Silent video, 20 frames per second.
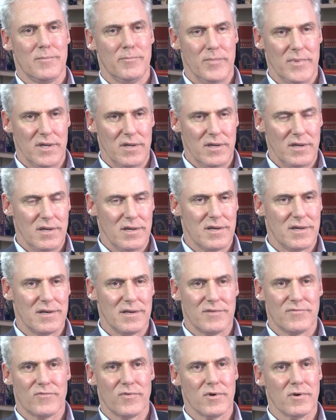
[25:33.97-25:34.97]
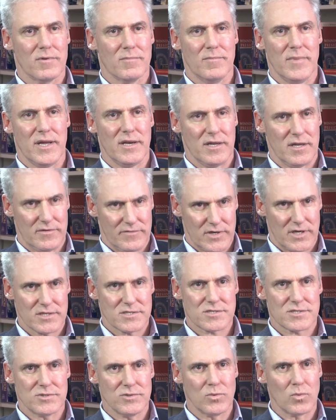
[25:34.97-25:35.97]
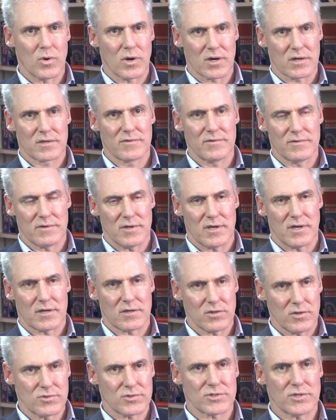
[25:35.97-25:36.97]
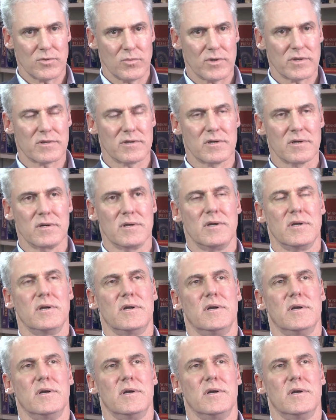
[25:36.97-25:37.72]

me and for many of us who worked closely with her,